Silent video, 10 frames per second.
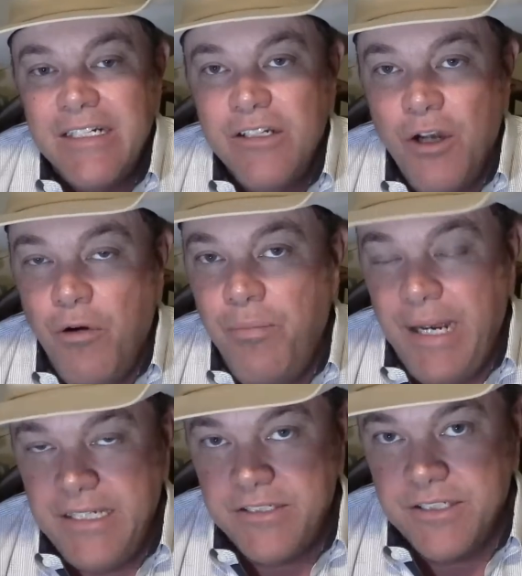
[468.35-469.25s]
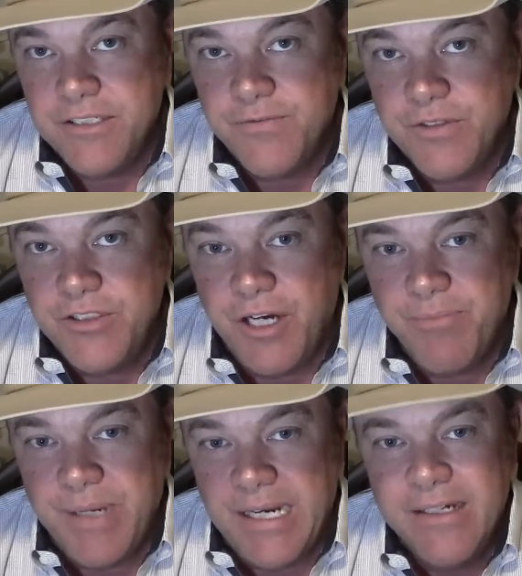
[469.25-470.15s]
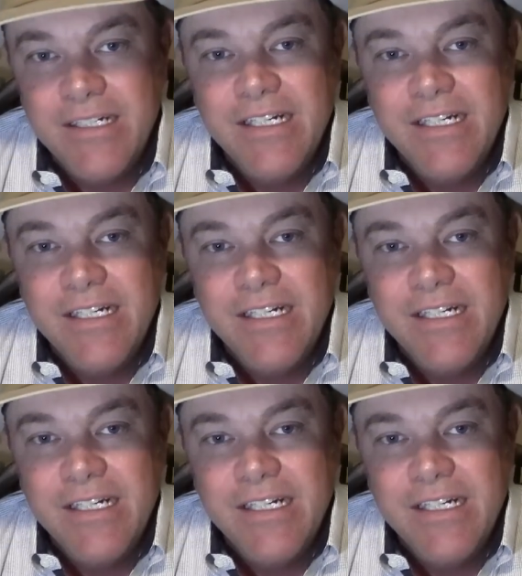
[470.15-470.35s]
No basis for jumping.